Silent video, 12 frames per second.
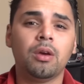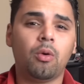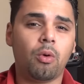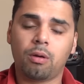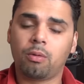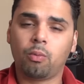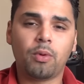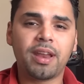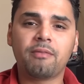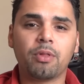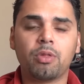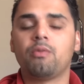or
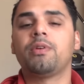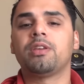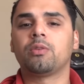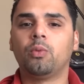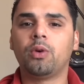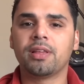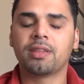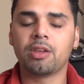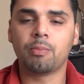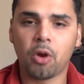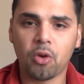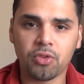whatever the reason was that
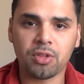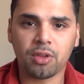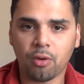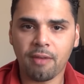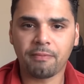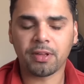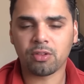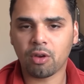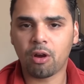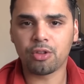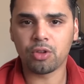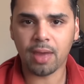you purchased the graphics
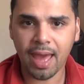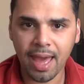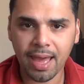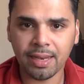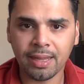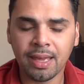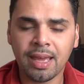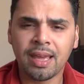card you had.